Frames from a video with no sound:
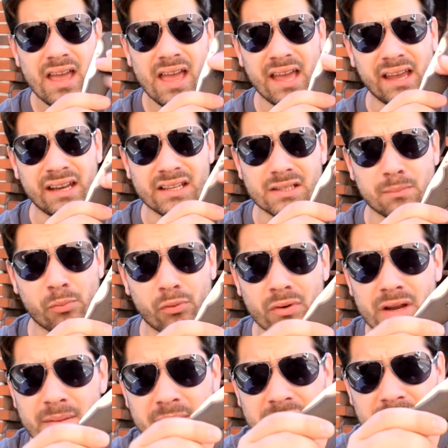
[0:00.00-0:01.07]
and as
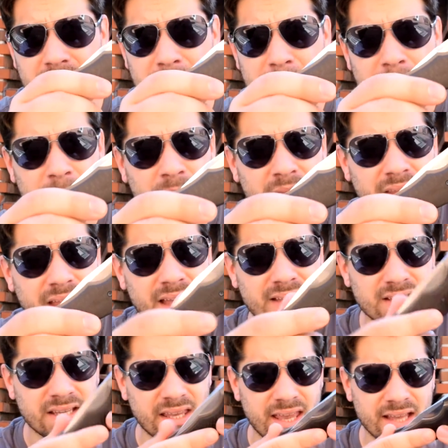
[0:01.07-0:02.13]
premium
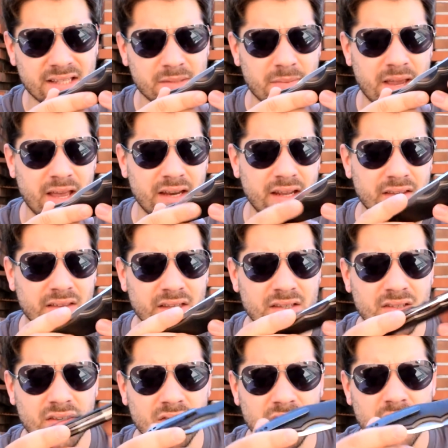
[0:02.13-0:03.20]
as it gets, man. And
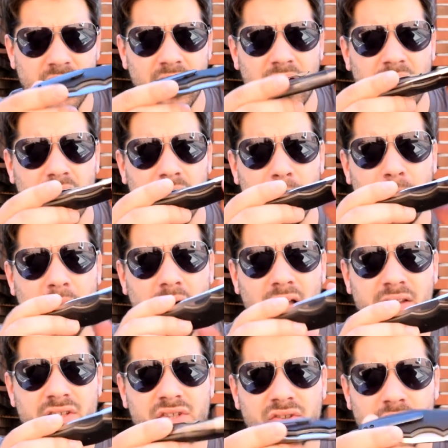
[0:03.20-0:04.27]
this
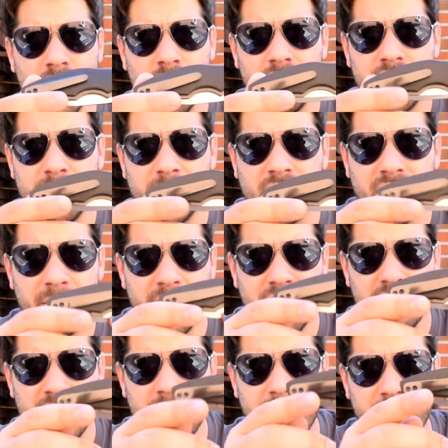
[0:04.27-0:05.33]
polished zirconium clip, I
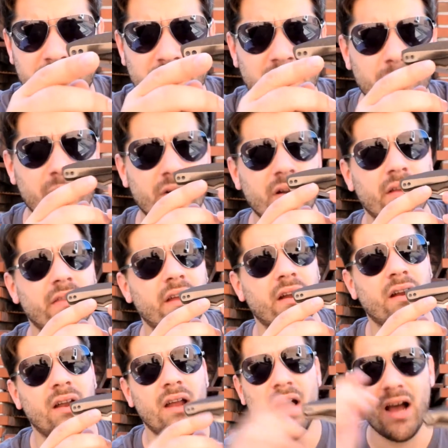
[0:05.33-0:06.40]
already got my fingerprint on
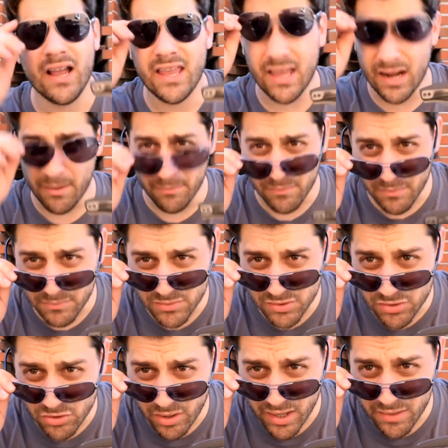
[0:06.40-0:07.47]
there. Again, I'm
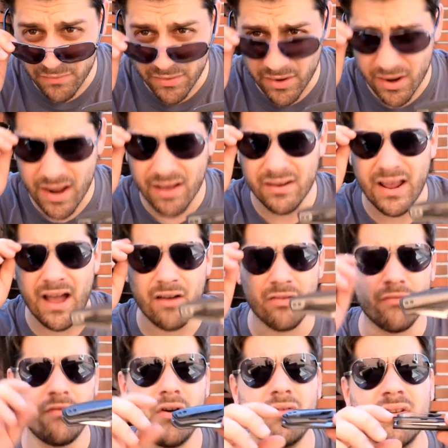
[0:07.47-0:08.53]
trying to figure out how
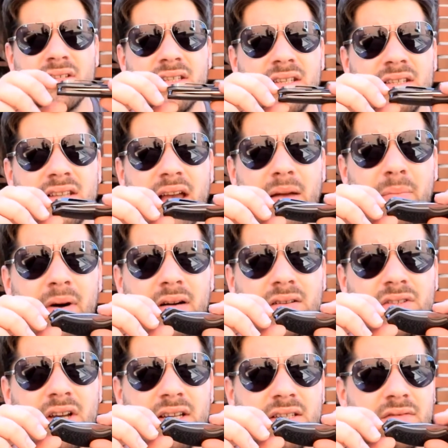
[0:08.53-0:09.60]
focus is. I
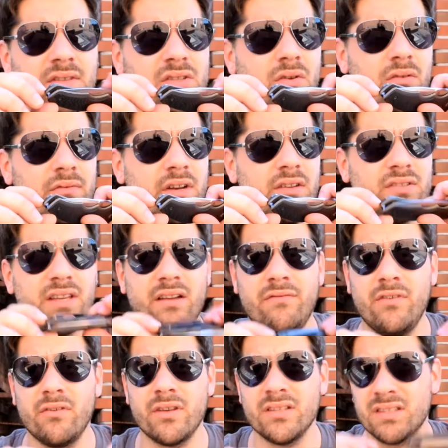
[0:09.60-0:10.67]
apologize if this whole video is out of
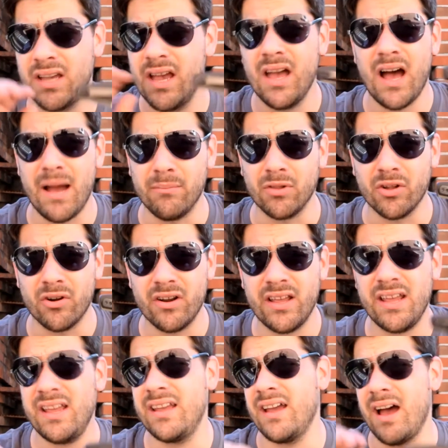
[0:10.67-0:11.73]
focus. I'm
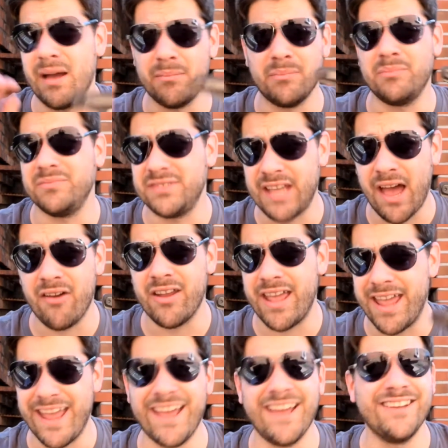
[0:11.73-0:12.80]
learning. I'm down a
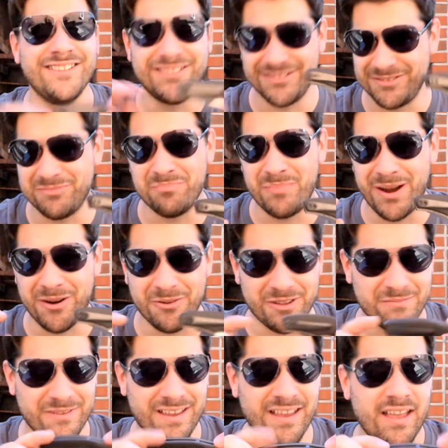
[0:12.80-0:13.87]
hand. Bear
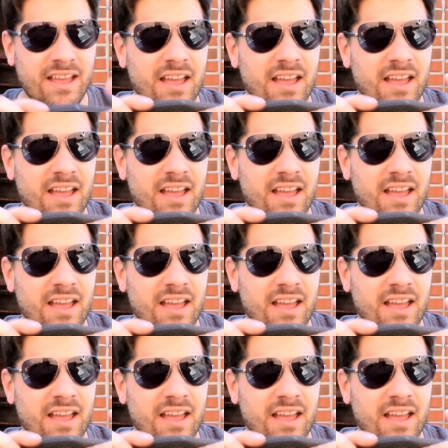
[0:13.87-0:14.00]
with me.